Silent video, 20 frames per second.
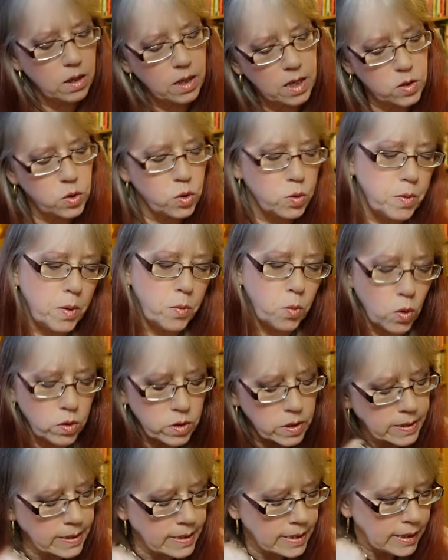that was my
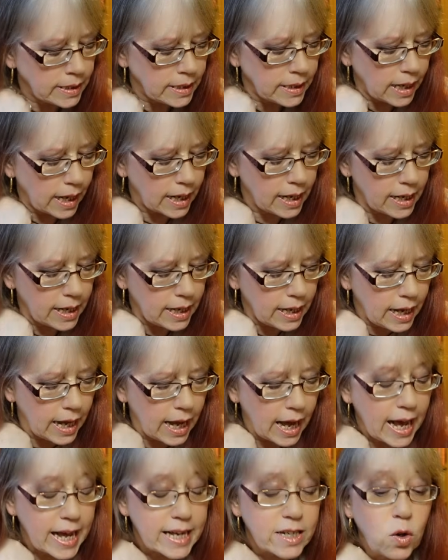want,
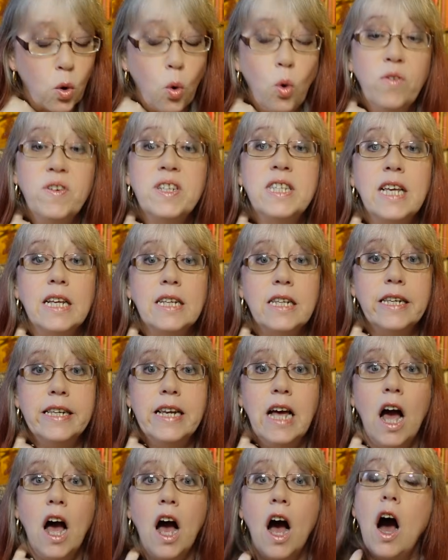and all of a sudden
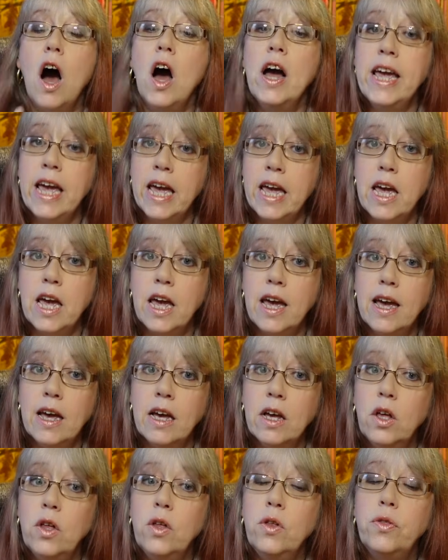I hear
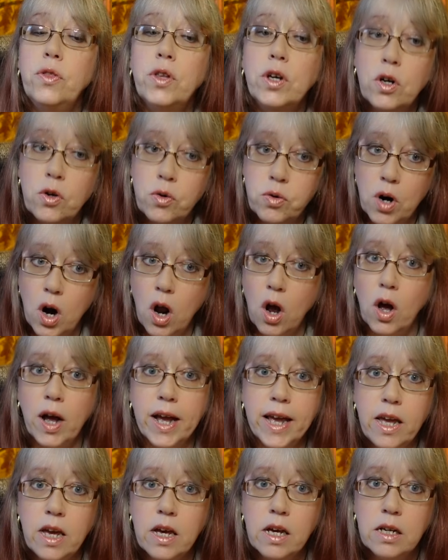the
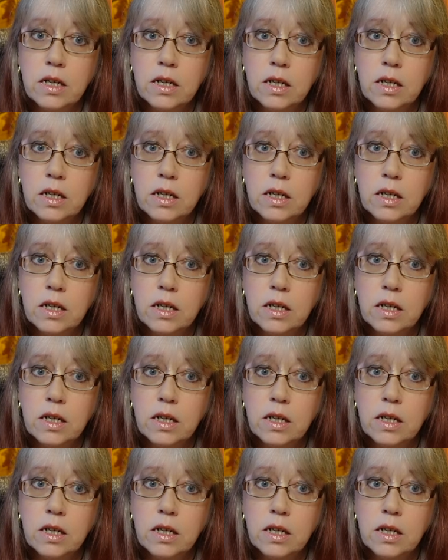cry